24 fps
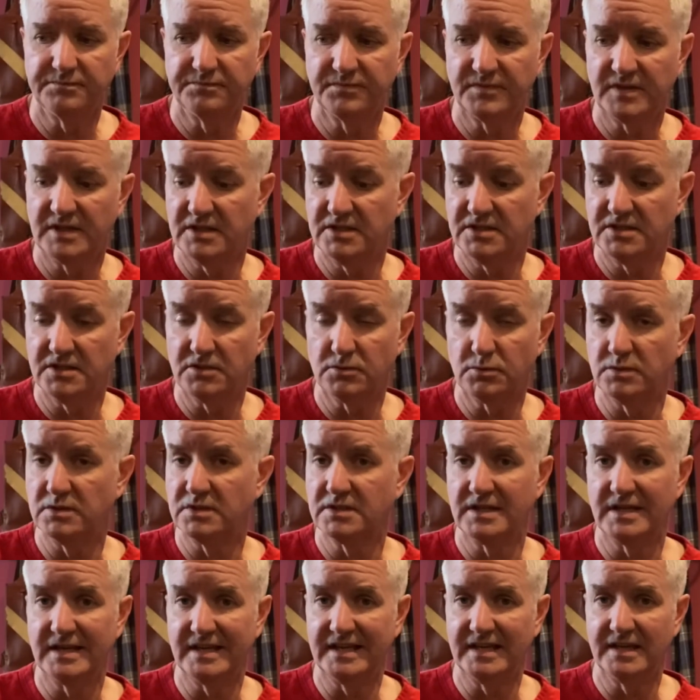because this one's
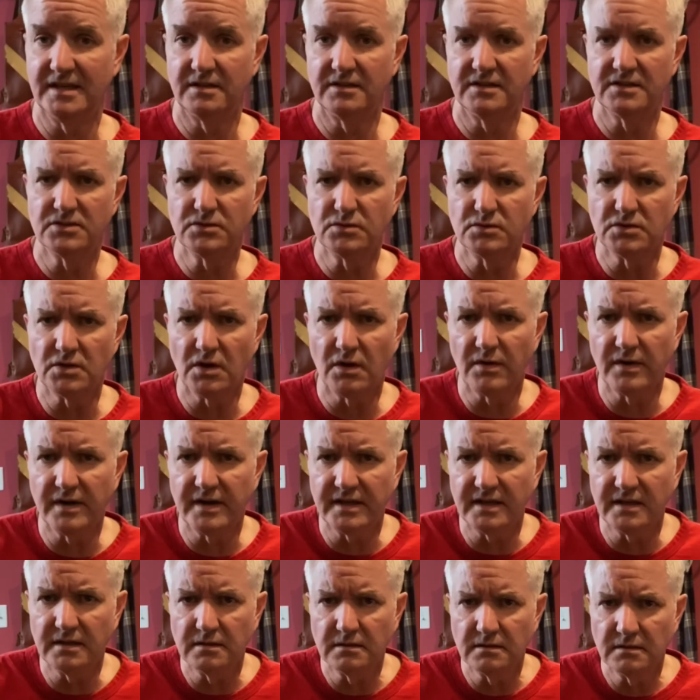already,
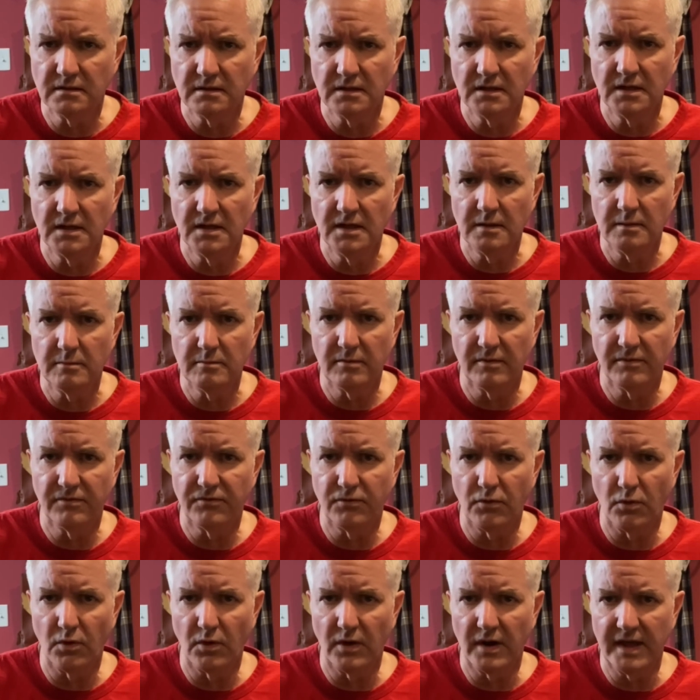
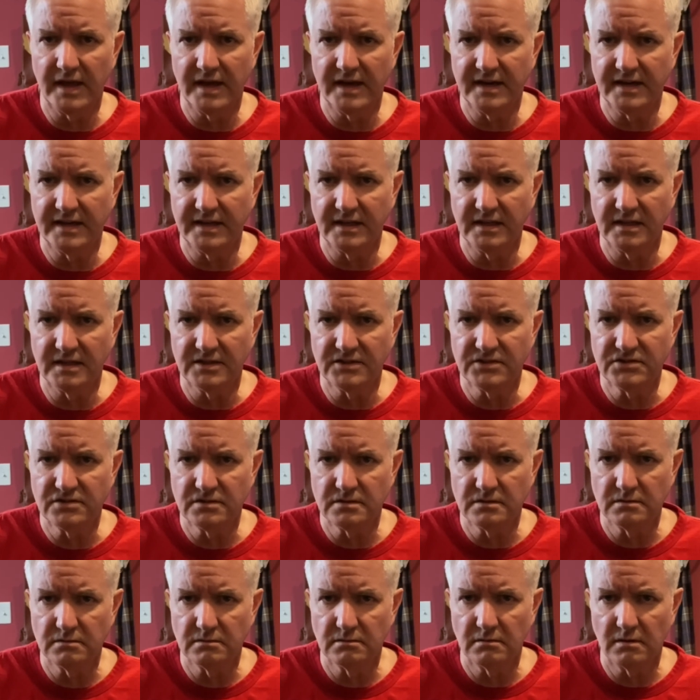before editing, it's
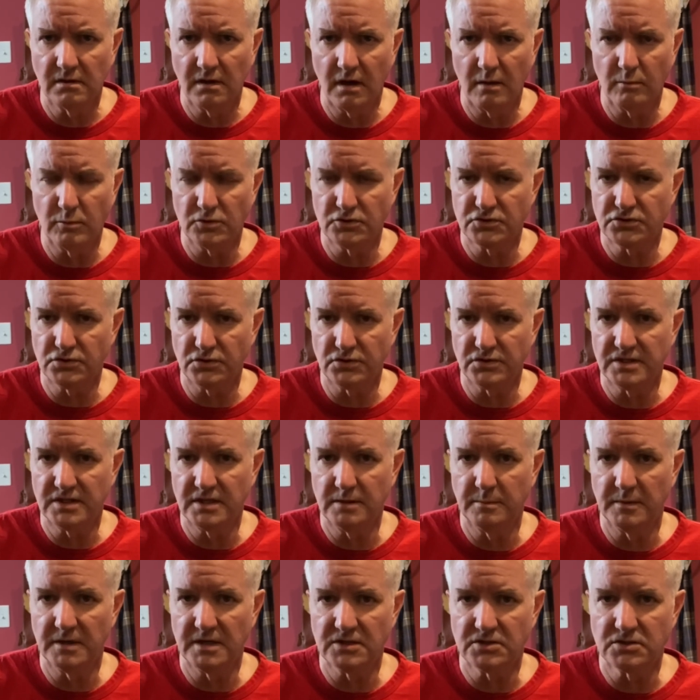almost 13
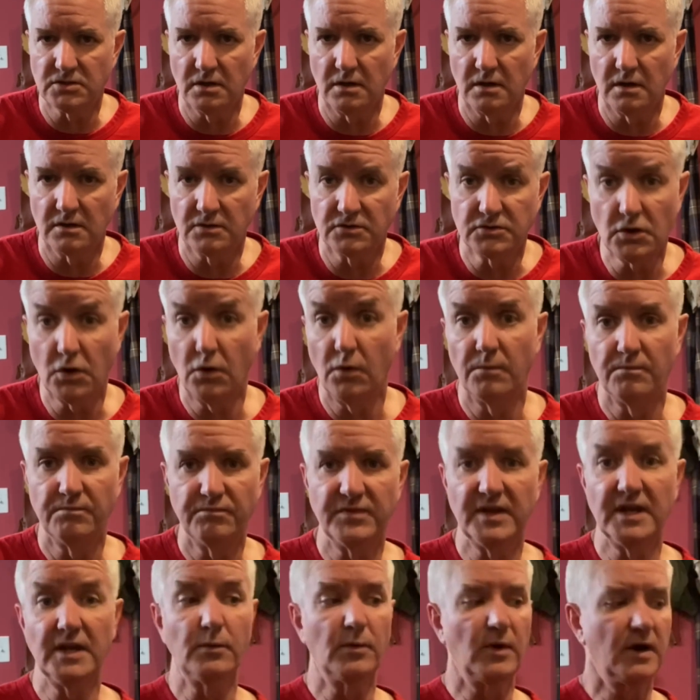minutes long. So
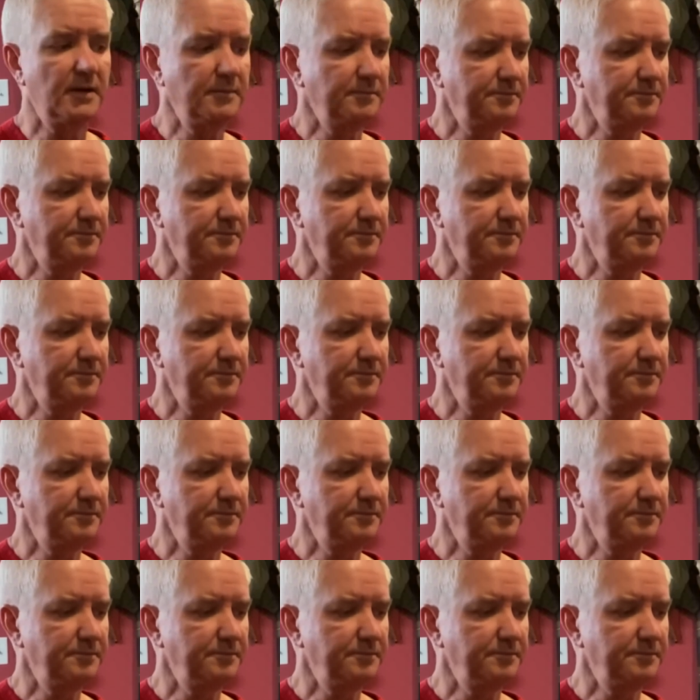anyway,